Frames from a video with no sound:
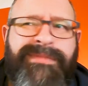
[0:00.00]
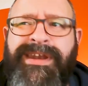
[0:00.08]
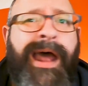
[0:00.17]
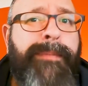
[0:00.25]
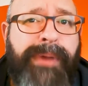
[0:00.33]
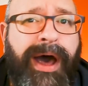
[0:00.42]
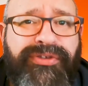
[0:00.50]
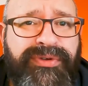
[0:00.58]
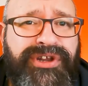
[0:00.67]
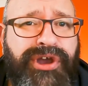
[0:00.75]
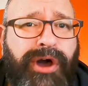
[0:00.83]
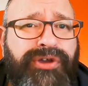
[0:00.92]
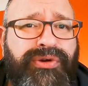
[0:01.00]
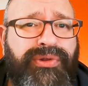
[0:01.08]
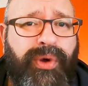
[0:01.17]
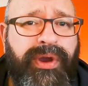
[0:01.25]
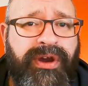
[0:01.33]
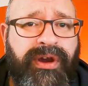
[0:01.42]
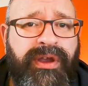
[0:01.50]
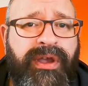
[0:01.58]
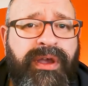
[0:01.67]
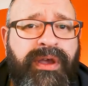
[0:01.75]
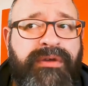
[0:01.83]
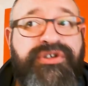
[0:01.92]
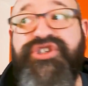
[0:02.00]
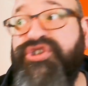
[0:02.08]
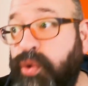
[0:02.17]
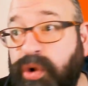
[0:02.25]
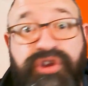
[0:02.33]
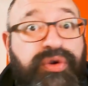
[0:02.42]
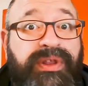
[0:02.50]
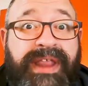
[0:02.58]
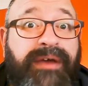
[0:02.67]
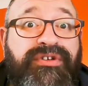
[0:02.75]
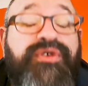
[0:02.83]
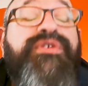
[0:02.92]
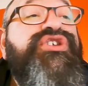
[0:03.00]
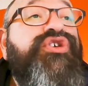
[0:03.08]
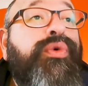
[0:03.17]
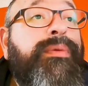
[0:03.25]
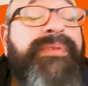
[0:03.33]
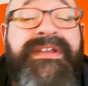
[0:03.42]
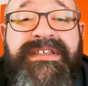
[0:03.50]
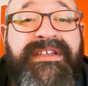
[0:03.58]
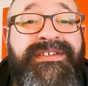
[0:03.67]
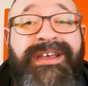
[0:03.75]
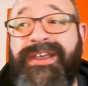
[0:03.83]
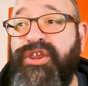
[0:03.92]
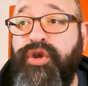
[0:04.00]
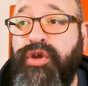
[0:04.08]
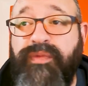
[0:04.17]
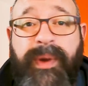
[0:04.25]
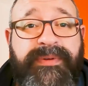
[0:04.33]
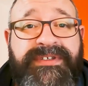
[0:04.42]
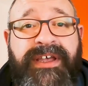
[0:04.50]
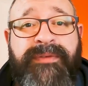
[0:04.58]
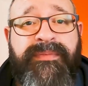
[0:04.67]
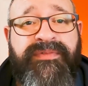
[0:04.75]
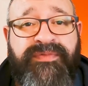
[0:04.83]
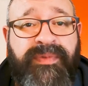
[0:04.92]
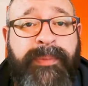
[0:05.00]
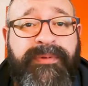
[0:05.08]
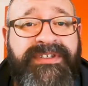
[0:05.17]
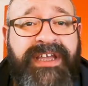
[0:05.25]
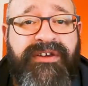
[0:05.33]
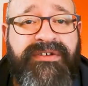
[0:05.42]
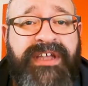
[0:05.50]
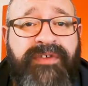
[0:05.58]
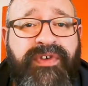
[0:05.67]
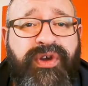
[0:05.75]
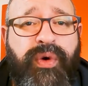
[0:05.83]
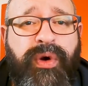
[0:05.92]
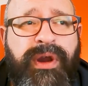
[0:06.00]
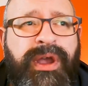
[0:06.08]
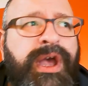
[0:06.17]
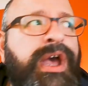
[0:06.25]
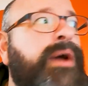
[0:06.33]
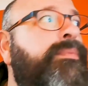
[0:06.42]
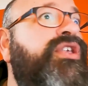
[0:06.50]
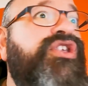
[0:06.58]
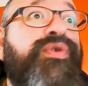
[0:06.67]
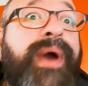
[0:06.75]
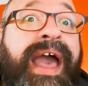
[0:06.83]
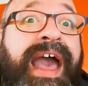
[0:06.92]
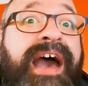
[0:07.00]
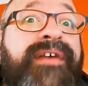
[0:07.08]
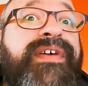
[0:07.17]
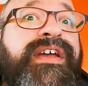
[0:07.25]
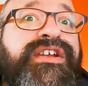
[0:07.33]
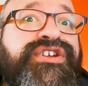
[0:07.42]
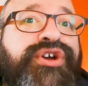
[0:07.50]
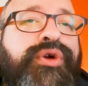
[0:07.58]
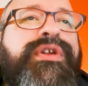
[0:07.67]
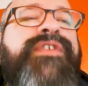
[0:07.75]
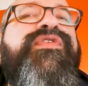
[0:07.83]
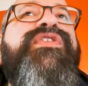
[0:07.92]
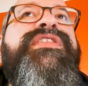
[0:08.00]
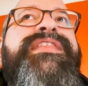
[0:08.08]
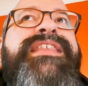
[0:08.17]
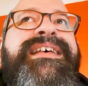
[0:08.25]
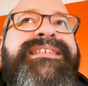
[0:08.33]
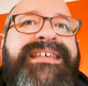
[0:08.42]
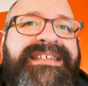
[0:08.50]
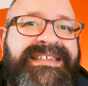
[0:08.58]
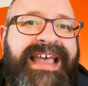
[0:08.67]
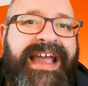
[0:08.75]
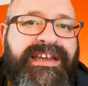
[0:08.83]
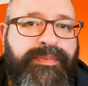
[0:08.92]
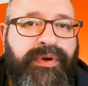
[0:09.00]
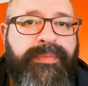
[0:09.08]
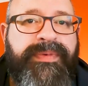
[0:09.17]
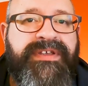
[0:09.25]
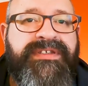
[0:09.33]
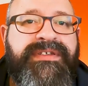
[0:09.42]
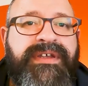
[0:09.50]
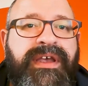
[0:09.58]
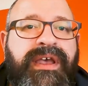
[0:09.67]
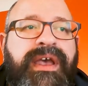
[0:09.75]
and not bothering to call your lawyer. Sure, you're allowed to. It's your business. You can represent yourself in court, but you have an attorney for this exact purpose.